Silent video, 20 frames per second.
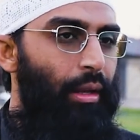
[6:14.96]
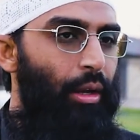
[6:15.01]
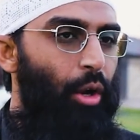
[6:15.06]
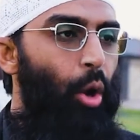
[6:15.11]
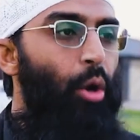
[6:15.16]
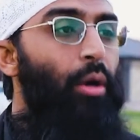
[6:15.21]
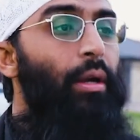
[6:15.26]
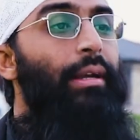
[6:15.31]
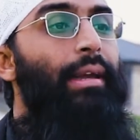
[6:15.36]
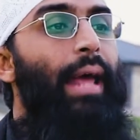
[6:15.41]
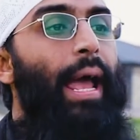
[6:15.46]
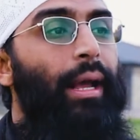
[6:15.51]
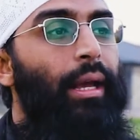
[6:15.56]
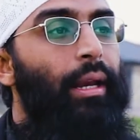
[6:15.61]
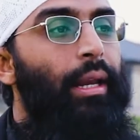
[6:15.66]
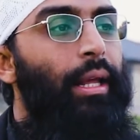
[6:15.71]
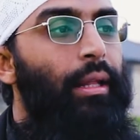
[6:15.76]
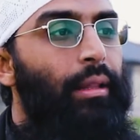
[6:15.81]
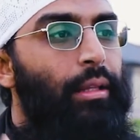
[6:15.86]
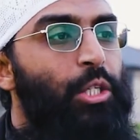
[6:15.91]
or
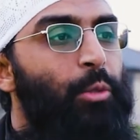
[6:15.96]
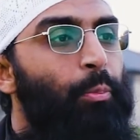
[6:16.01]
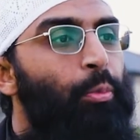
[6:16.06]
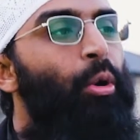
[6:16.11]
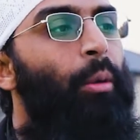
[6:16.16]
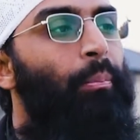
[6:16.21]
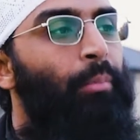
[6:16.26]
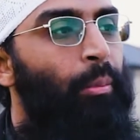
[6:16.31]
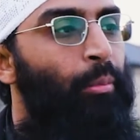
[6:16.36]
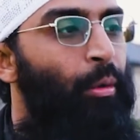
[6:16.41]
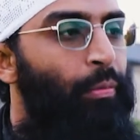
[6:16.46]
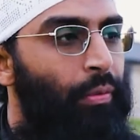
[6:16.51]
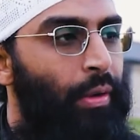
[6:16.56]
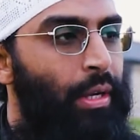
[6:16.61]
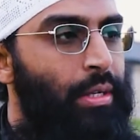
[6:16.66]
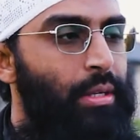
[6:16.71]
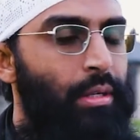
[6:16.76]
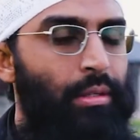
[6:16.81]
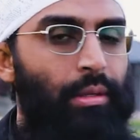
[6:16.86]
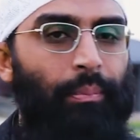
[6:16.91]
tackling this problem of
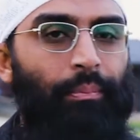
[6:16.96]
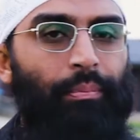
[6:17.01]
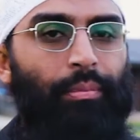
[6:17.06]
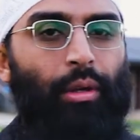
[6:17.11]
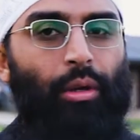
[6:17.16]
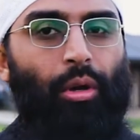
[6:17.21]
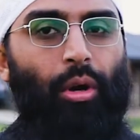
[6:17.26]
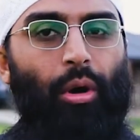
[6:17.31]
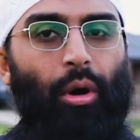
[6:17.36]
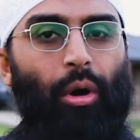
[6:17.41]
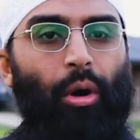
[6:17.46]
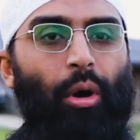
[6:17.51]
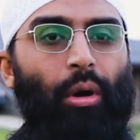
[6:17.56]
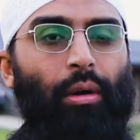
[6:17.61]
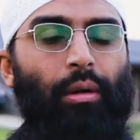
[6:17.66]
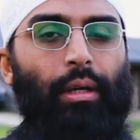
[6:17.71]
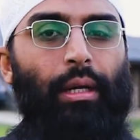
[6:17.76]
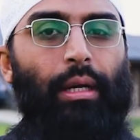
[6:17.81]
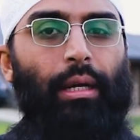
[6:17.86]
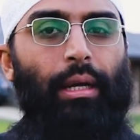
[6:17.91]
racism, or
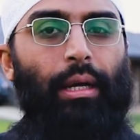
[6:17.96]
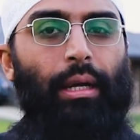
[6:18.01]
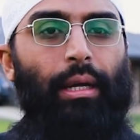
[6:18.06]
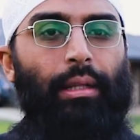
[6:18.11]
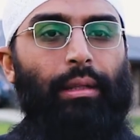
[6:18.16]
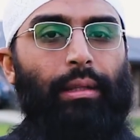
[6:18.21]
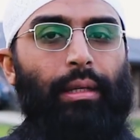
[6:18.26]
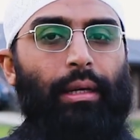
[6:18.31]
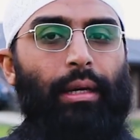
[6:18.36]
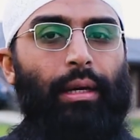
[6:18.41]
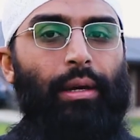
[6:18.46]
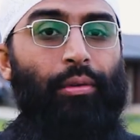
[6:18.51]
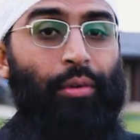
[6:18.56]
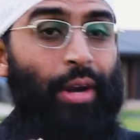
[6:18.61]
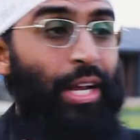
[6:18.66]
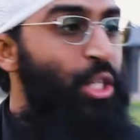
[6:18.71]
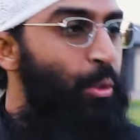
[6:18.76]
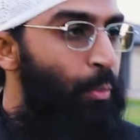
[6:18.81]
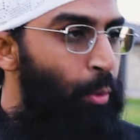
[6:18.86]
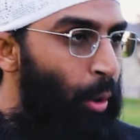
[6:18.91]
the
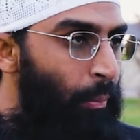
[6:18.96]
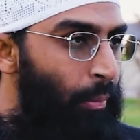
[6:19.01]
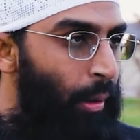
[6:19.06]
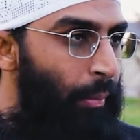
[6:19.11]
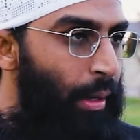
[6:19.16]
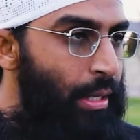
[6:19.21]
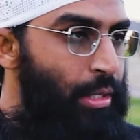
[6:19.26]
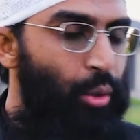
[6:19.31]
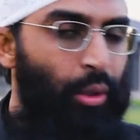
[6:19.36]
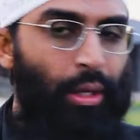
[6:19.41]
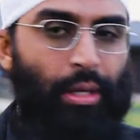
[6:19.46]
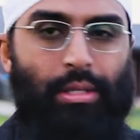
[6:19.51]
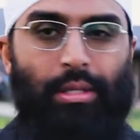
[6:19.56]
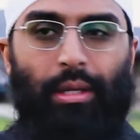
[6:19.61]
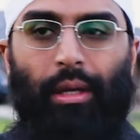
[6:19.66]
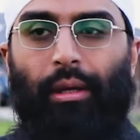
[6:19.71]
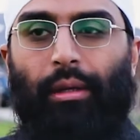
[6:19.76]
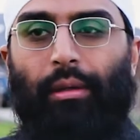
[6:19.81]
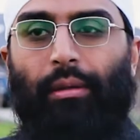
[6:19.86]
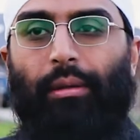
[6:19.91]
race problem, as you can
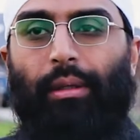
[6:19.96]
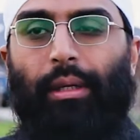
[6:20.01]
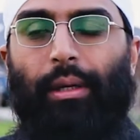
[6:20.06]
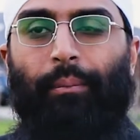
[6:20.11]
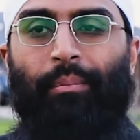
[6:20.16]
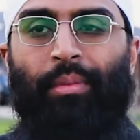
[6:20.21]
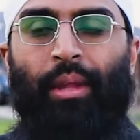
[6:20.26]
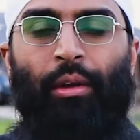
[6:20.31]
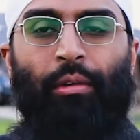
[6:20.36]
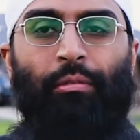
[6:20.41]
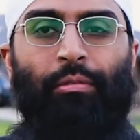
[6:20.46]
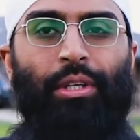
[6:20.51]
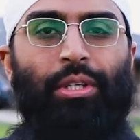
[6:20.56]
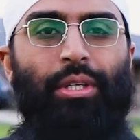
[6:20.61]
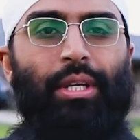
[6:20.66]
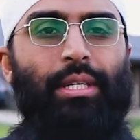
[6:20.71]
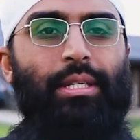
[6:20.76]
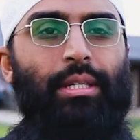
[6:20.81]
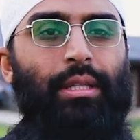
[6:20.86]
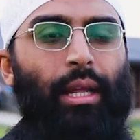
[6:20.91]
say, which
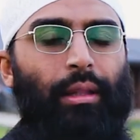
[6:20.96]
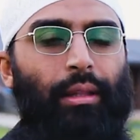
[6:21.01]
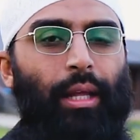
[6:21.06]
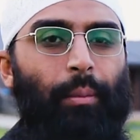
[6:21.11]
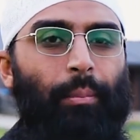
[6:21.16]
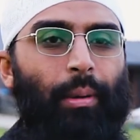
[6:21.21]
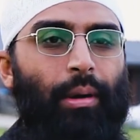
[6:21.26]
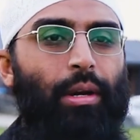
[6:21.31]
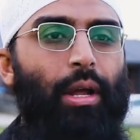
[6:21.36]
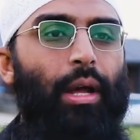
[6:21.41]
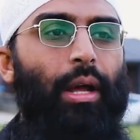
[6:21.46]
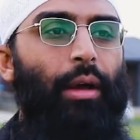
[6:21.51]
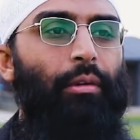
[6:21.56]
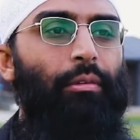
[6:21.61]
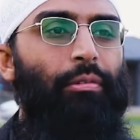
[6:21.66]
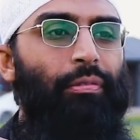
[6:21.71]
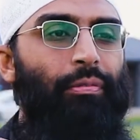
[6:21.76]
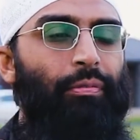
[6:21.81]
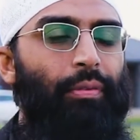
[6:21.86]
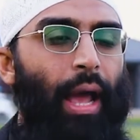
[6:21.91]
is nothing but
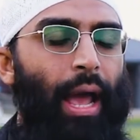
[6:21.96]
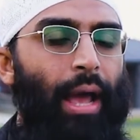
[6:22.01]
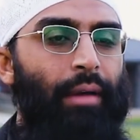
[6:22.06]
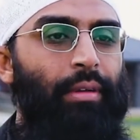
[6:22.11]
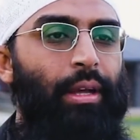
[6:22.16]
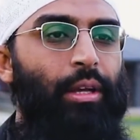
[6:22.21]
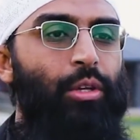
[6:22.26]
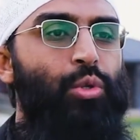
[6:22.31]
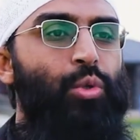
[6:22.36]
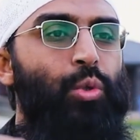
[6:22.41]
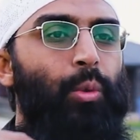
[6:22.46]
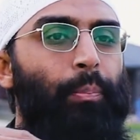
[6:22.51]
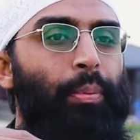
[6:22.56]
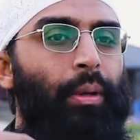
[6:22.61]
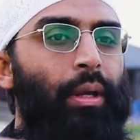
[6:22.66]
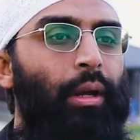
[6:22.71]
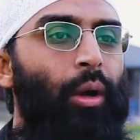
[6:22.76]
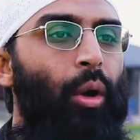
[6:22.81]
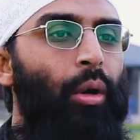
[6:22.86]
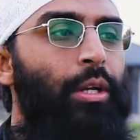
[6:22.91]
having
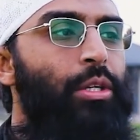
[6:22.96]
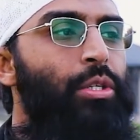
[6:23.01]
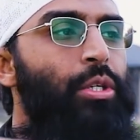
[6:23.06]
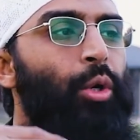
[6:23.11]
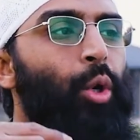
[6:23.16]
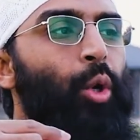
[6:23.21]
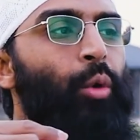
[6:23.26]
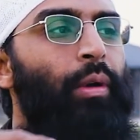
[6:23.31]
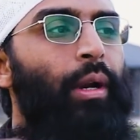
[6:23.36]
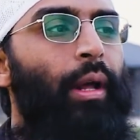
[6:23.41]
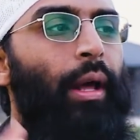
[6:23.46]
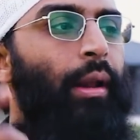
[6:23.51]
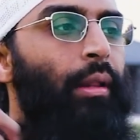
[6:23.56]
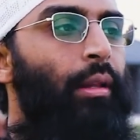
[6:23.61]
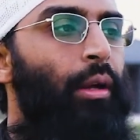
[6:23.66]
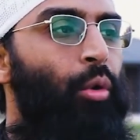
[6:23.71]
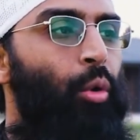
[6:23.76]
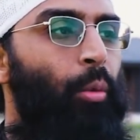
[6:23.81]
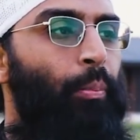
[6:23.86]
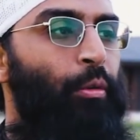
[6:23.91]
superiority over
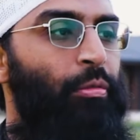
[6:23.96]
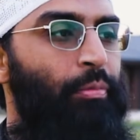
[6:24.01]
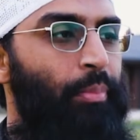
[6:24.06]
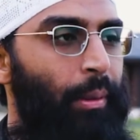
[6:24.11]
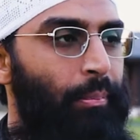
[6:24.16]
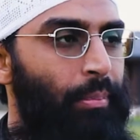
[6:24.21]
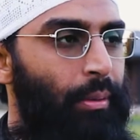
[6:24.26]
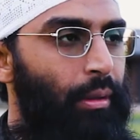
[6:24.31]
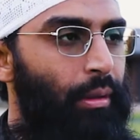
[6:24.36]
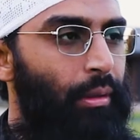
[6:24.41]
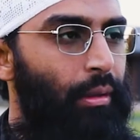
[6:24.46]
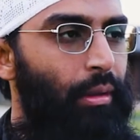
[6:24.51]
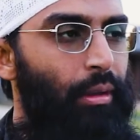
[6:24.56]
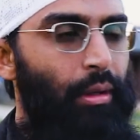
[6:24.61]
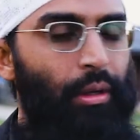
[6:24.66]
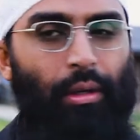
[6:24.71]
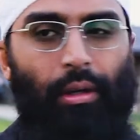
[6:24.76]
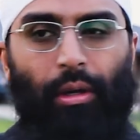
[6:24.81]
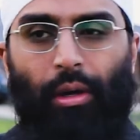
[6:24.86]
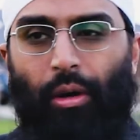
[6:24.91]
another group of people.
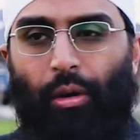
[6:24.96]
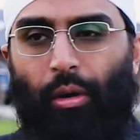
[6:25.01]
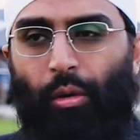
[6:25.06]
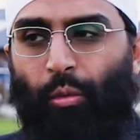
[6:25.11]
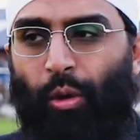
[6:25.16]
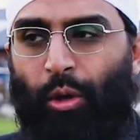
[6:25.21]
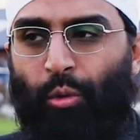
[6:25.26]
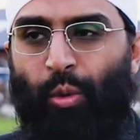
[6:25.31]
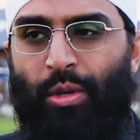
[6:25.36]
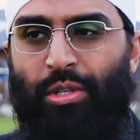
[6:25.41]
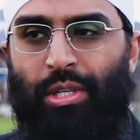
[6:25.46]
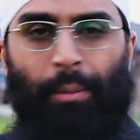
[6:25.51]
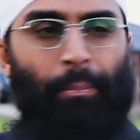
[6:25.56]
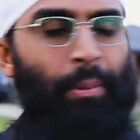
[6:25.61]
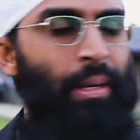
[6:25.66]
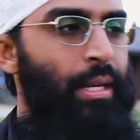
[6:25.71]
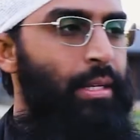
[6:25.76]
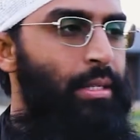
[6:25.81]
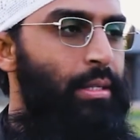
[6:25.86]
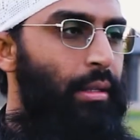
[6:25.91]
What was
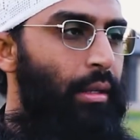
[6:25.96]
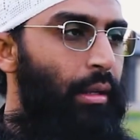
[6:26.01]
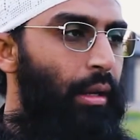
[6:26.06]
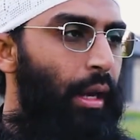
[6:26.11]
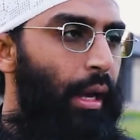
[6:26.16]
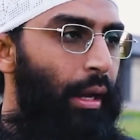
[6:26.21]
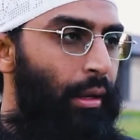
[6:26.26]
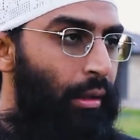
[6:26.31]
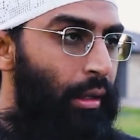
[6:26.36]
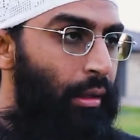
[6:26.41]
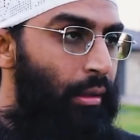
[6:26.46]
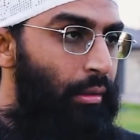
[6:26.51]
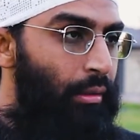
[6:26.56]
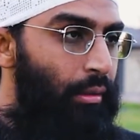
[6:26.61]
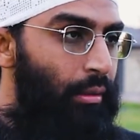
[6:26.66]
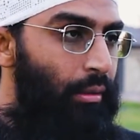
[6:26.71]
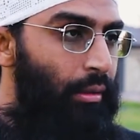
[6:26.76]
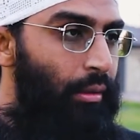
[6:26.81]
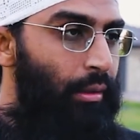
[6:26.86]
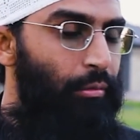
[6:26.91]
Iblis' error,
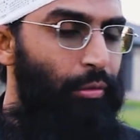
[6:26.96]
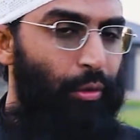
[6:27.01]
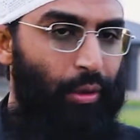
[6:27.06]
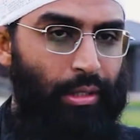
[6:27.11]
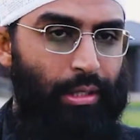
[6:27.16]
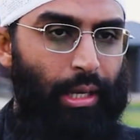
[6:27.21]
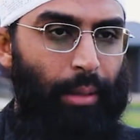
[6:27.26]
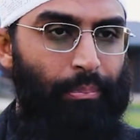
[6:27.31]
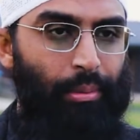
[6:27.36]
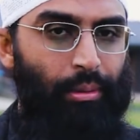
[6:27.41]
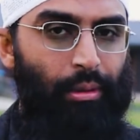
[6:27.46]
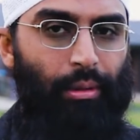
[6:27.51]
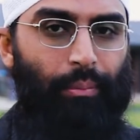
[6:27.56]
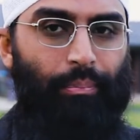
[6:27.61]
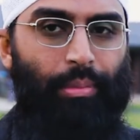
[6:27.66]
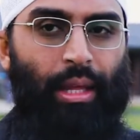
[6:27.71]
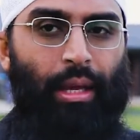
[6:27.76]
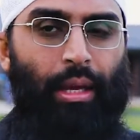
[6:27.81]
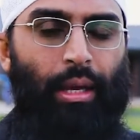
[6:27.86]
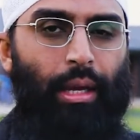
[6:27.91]
for example?
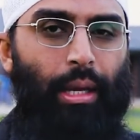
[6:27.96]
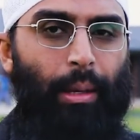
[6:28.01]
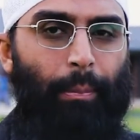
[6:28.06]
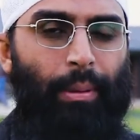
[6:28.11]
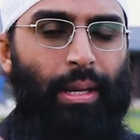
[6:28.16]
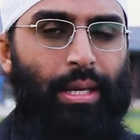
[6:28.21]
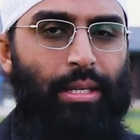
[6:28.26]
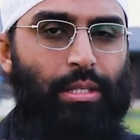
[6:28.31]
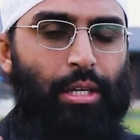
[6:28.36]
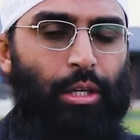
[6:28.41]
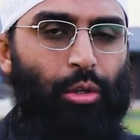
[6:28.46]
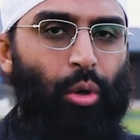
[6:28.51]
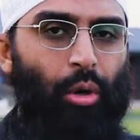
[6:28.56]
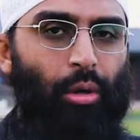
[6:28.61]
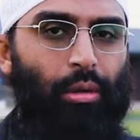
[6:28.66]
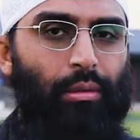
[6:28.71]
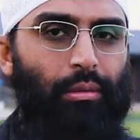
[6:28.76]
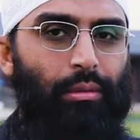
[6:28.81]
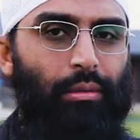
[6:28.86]
Iblis did not